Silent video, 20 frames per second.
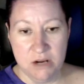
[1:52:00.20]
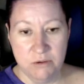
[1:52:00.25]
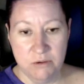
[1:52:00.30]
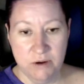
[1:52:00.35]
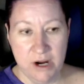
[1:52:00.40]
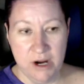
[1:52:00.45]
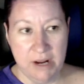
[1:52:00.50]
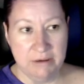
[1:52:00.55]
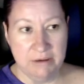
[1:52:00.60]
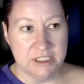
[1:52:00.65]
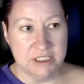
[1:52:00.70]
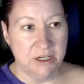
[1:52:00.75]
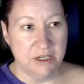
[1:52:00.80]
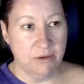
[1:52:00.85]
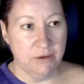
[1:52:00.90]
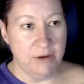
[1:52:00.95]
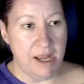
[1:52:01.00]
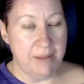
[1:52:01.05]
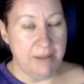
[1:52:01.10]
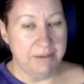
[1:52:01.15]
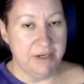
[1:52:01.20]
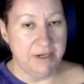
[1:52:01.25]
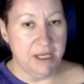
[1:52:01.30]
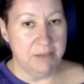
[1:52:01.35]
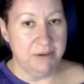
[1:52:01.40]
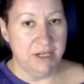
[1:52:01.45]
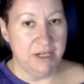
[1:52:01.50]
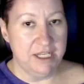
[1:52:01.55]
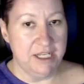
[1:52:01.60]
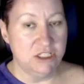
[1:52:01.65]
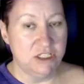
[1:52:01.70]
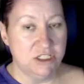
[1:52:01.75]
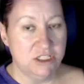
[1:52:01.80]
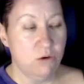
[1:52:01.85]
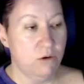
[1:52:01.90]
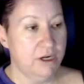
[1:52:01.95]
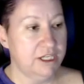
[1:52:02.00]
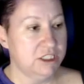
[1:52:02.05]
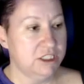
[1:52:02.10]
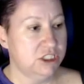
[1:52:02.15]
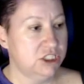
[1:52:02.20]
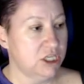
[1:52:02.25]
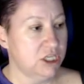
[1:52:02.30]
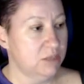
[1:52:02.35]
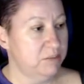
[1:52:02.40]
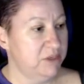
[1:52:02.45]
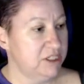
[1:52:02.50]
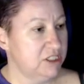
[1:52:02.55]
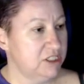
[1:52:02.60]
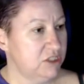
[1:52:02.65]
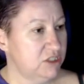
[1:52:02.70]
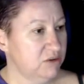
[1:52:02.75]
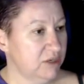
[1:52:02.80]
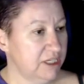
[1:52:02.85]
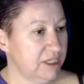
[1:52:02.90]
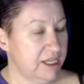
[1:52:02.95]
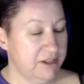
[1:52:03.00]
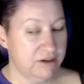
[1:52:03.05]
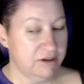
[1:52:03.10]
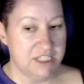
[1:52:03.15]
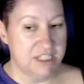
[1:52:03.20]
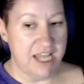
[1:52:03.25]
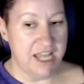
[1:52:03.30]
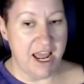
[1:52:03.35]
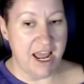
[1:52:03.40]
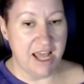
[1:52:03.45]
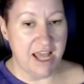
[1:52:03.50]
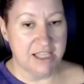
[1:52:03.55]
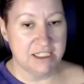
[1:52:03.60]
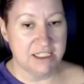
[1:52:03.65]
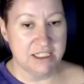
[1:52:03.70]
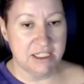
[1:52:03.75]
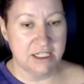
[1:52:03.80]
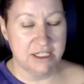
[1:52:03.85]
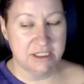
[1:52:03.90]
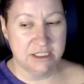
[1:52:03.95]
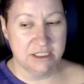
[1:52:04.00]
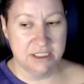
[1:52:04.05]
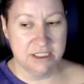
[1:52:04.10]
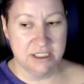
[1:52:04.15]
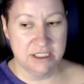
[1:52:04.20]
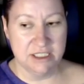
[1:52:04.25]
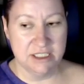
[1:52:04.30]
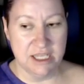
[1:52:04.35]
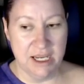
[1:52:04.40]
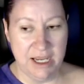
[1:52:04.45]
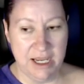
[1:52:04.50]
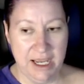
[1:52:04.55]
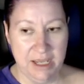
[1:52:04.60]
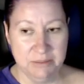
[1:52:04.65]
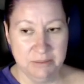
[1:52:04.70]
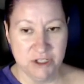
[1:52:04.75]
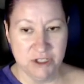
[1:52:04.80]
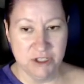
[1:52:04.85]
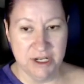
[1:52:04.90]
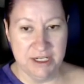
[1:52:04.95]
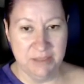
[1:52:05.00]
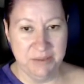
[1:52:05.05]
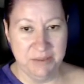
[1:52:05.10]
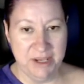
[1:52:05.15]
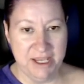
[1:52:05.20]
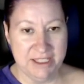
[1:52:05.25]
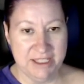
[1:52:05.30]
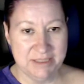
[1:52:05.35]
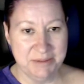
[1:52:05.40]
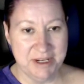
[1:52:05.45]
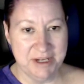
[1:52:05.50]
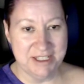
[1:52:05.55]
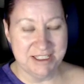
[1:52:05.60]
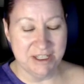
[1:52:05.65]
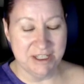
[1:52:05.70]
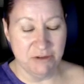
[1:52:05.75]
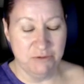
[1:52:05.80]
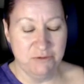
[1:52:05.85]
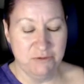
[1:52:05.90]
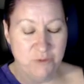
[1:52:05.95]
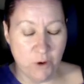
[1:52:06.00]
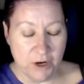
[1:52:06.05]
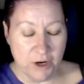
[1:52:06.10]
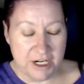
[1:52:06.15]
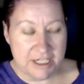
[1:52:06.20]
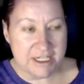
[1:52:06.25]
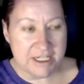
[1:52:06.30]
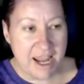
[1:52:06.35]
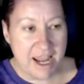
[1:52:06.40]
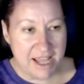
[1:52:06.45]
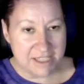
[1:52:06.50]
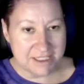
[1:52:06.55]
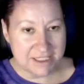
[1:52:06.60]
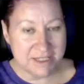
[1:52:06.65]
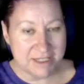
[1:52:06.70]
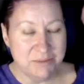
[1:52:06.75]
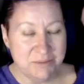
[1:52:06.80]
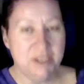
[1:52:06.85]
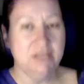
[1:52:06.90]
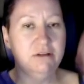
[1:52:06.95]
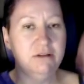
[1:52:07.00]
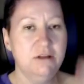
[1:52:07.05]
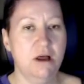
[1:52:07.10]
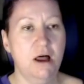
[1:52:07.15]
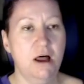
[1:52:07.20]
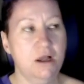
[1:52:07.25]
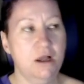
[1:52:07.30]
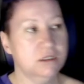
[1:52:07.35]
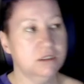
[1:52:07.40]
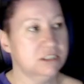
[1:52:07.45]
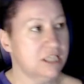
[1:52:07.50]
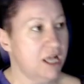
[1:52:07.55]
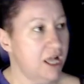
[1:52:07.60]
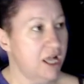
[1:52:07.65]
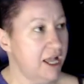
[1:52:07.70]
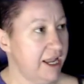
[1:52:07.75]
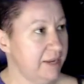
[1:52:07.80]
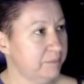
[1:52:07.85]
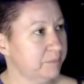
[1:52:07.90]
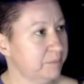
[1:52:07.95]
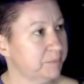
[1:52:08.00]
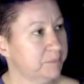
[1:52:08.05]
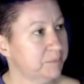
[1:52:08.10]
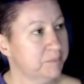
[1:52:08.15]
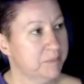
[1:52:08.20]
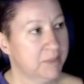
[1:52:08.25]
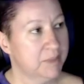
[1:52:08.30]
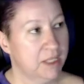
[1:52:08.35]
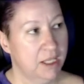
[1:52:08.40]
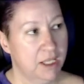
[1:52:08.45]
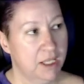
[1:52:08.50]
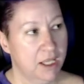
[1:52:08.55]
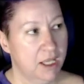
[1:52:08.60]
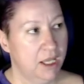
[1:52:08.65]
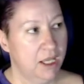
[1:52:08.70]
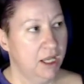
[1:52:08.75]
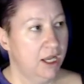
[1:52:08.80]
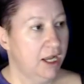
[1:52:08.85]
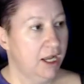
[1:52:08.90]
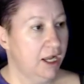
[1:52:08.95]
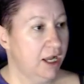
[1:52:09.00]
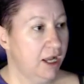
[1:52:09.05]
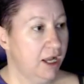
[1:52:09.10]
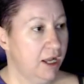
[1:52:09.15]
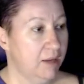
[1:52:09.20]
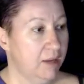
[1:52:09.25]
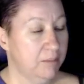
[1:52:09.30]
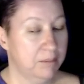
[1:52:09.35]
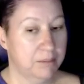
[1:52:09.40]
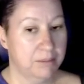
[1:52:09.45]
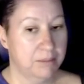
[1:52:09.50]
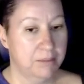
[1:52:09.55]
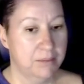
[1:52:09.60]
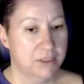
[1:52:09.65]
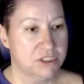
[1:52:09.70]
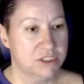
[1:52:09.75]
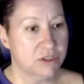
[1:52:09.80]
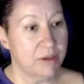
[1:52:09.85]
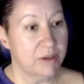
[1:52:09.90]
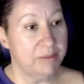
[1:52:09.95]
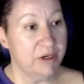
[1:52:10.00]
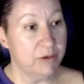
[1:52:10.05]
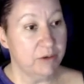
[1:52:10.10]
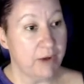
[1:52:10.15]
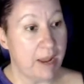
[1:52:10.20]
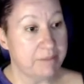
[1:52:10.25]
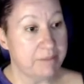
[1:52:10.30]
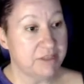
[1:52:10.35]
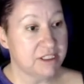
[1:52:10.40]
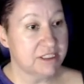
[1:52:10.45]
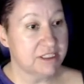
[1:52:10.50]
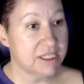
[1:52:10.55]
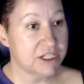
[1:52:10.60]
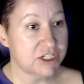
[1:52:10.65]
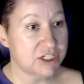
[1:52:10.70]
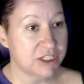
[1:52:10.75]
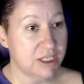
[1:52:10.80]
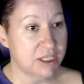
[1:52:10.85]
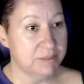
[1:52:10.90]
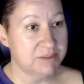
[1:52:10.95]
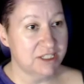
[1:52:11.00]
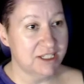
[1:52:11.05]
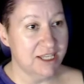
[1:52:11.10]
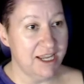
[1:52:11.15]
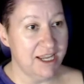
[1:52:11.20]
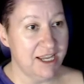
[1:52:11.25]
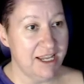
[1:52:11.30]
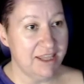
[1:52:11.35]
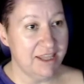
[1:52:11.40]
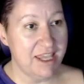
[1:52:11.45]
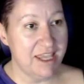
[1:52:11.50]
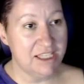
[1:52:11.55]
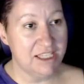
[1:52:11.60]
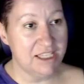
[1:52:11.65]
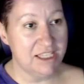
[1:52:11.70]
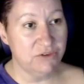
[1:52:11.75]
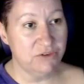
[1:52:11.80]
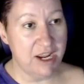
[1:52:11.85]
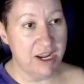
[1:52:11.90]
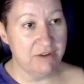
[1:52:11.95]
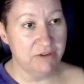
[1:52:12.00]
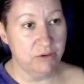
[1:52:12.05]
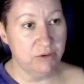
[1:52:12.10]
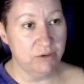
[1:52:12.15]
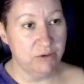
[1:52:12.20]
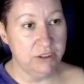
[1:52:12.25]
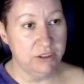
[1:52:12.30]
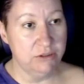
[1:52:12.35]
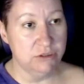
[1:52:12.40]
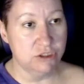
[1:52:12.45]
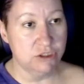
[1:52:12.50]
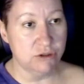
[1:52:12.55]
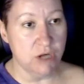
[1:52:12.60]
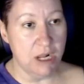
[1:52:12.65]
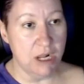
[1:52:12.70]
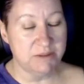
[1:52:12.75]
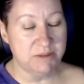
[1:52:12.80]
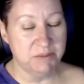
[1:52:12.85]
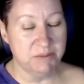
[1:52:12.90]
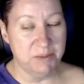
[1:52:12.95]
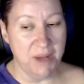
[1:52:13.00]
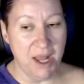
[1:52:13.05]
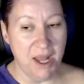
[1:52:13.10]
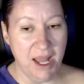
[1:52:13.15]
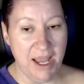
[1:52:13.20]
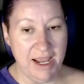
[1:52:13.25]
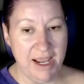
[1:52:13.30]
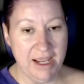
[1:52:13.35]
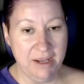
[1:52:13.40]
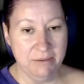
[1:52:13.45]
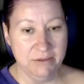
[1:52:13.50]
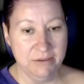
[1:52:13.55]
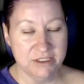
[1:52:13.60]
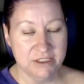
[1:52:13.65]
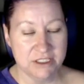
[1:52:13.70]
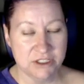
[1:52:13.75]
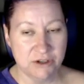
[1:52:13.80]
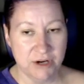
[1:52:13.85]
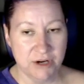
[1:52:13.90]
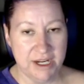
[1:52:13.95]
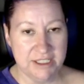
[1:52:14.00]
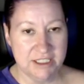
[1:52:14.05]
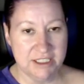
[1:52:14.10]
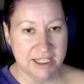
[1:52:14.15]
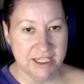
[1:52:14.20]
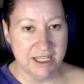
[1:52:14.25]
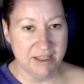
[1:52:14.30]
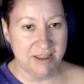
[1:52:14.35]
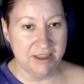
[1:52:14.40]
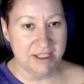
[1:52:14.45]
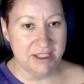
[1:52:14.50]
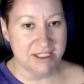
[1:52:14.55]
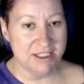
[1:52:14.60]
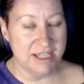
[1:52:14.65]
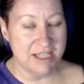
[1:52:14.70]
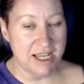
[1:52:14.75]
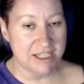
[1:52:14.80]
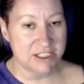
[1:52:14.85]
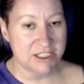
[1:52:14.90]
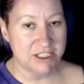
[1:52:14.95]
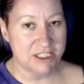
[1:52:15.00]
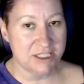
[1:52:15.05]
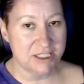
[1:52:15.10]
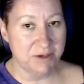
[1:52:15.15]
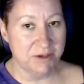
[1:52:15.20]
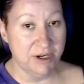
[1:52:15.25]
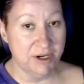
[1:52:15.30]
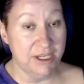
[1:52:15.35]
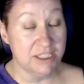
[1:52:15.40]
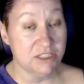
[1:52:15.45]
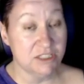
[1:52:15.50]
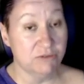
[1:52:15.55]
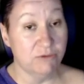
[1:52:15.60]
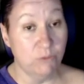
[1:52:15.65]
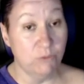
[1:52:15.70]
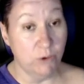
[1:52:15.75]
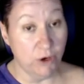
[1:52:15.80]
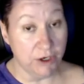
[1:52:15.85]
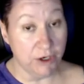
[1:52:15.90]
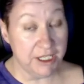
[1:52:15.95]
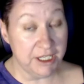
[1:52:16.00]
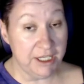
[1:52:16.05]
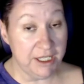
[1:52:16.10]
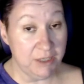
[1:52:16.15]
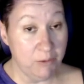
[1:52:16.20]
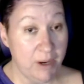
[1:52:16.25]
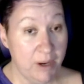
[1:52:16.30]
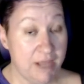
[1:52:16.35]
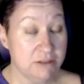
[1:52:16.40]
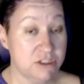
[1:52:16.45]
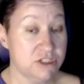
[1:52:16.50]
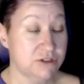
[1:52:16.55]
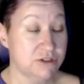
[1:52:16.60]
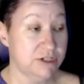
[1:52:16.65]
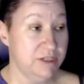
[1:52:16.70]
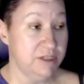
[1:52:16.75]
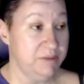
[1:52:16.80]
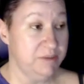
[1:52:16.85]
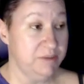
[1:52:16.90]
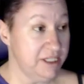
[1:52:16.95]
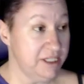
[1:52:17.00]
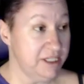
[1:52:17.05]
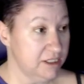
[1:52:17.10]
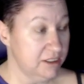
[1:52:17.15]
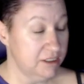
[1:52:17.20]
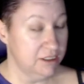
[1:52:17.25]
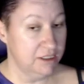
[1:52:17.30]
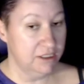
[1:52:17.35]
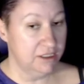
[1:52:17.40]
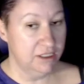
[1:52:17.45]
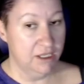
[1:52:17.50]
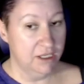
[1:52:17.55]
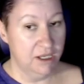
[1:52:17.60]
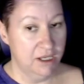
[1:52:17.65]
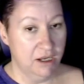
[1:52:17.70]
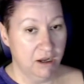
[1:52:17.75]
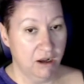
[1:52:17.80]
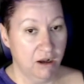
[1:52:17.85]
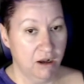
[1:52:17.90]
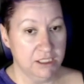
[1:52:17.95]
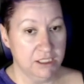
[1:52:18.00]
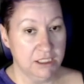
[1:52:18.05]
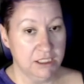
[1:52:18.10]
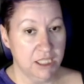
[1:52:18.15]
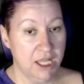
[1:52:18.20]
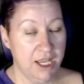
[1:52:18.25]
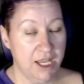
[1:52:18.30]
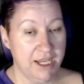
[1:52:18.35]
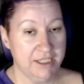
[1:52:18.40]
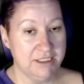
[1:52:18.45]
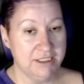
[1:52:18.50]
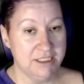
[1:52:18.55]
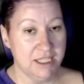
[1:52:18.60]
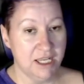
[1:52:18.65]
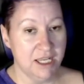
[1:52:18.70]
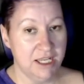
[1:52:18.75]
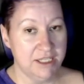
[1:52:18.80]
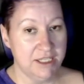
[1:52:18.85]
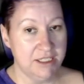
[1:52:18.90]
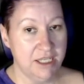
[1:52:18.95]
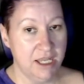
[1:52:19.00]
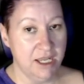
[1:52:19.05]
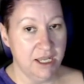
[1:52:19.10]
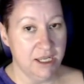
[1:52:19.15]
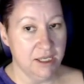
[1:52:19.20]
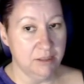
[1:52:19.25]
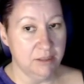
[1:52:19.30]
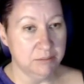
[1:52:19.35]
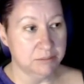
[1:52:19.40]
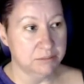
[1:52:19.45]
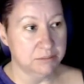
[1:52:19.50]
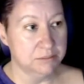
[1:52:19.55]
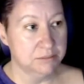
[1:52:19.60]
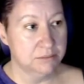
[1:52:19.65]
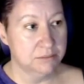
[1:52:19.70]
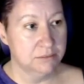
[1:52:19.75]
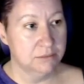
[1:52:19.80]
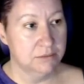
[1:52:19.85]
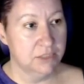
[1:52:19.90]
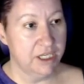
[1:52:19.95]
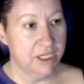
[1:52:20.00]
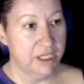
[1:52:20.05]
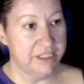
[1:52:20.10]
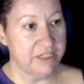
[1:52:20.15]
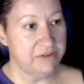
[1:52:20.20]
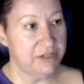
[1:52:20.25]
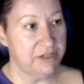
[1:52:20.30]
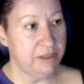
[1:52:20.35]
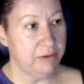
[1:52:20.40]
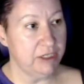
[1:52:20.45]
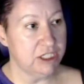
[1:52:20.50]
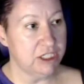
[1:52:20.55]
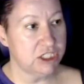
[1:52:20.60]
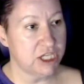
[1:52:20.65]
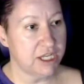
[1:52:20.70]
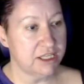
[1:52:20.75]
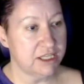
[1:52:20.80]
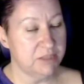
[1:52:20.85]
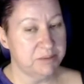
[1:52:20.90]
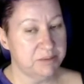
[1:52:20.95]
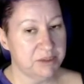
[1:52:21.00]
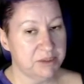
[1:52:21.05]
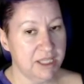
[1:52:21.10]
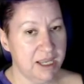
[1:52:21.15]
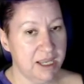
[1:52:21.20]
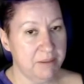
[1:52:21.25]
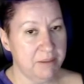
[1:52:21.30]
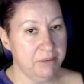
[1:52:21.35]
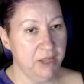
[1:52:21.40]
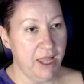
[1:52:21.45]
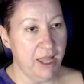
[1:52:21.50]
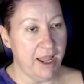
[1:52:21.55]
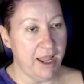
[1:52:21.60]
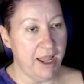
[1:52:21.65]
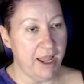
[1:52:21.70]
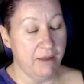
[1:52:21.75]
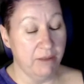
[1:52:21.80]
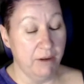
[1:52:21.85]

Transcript: where I was going to wrap it up, and I don't want to jump into another task since I am trying to pace myself. 40 days can be a long time. So I'm going to wrap this session up tonight. Thanks for everyone who dropped by. It was great to get this next experience of working while streaming online done. I definitely want to check the playback,